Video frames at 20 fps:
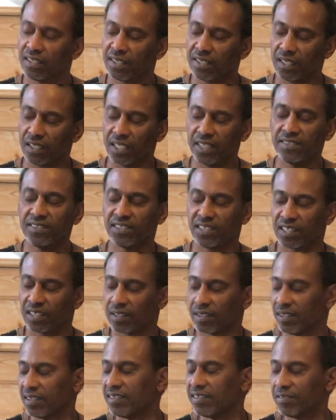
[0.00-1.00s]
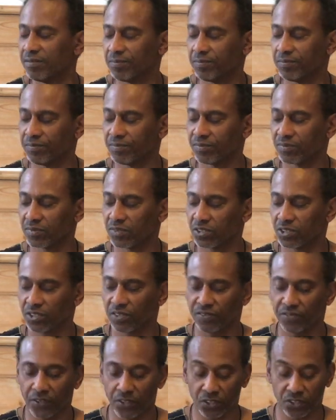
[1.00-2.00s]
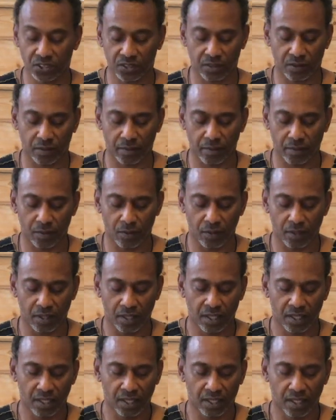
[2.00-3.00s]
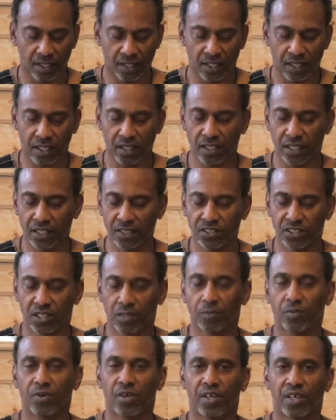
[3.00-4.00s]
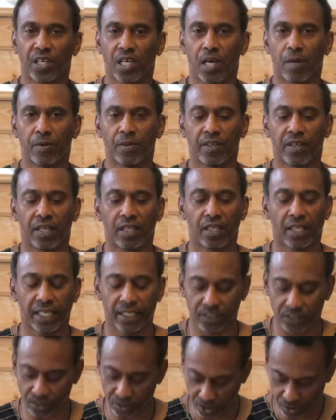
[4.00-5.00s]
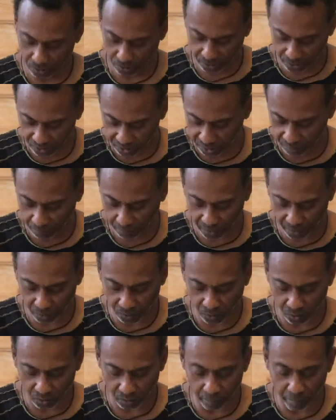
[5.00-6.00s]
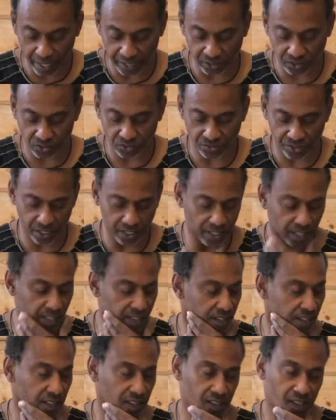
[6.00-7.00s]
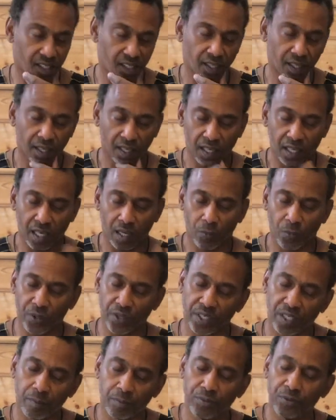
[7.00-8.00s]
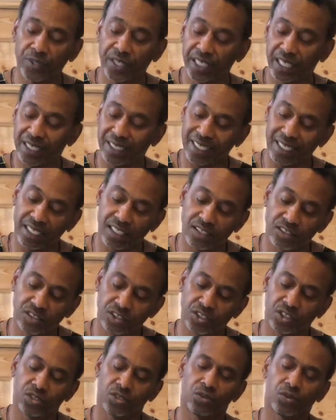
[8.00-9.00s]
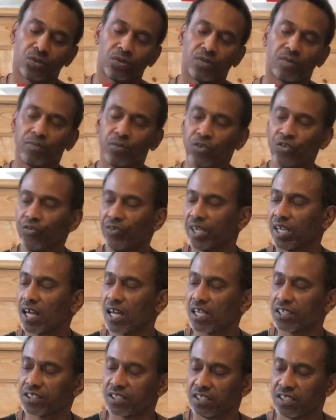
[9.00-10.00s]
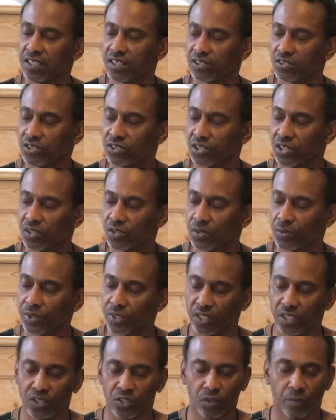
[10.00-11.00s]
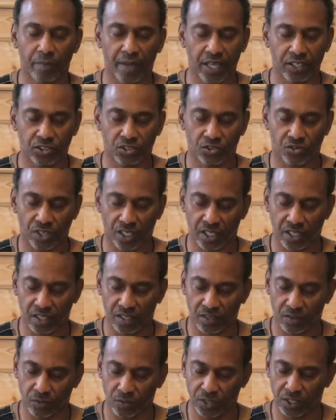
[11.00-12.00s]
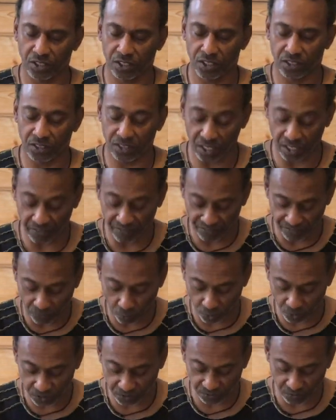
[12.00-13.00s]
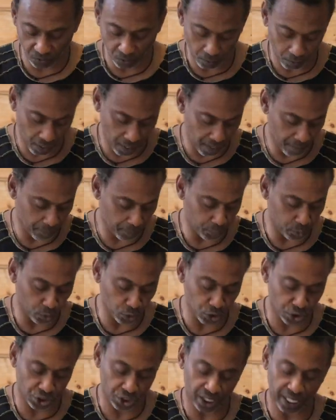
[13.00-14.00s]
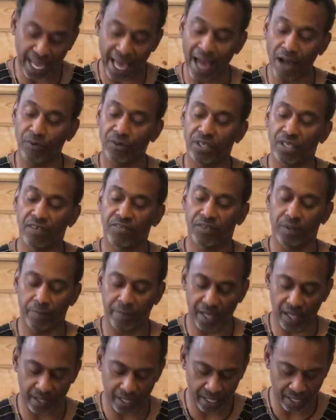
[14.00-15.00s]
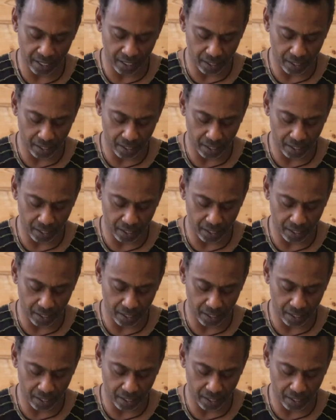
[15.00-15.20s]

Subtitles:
cleansing. So the first cleansing pranayama that I'd like to do is something called Bhastrika. And we're going to bring it into moving asana. So we're going to do Bhastrika, which is the forceful pushing out of the belly